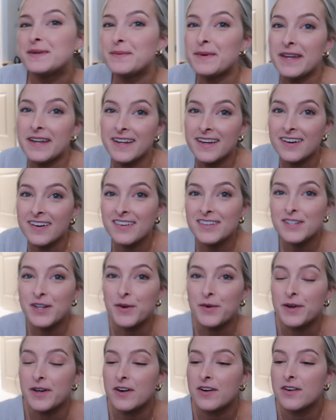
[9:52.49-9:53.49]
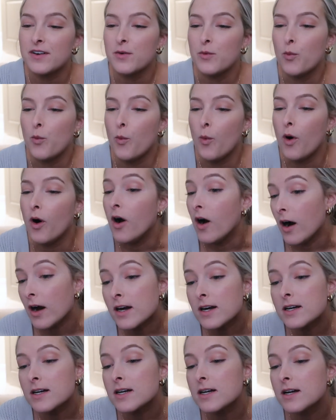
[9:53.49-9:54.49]
debating on going on a
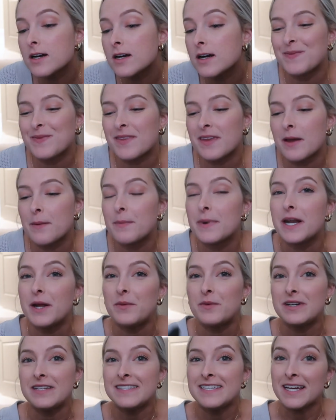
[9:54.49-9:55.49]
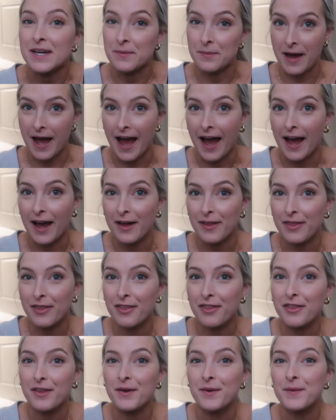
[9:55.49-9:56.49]
walk, but I want to take a bath
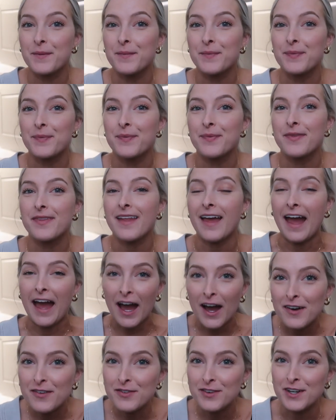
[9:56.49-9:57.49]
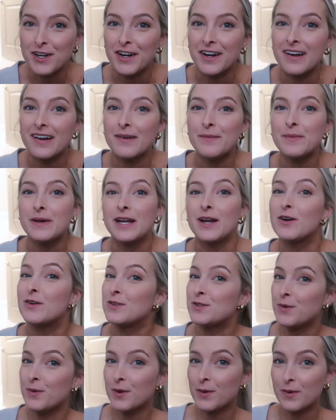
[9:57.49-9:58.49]
after, but I
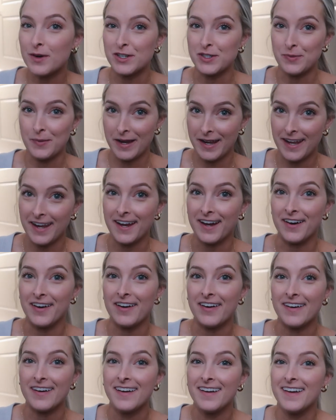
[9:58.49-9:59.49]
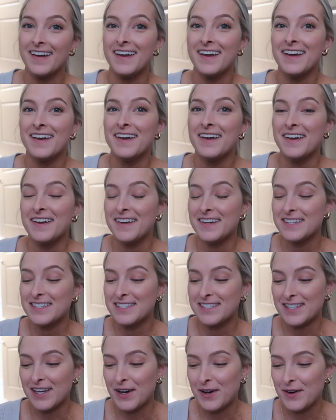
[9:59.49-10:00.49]
also want to wash my hair.
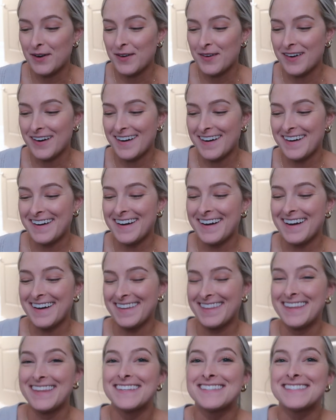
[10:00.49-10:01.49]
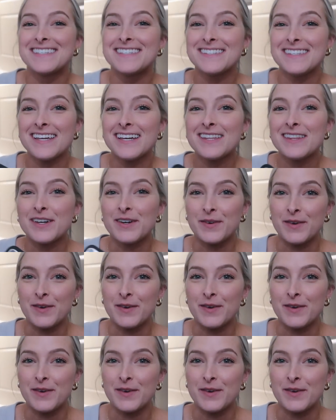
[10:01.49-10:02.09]
So uh, this is like the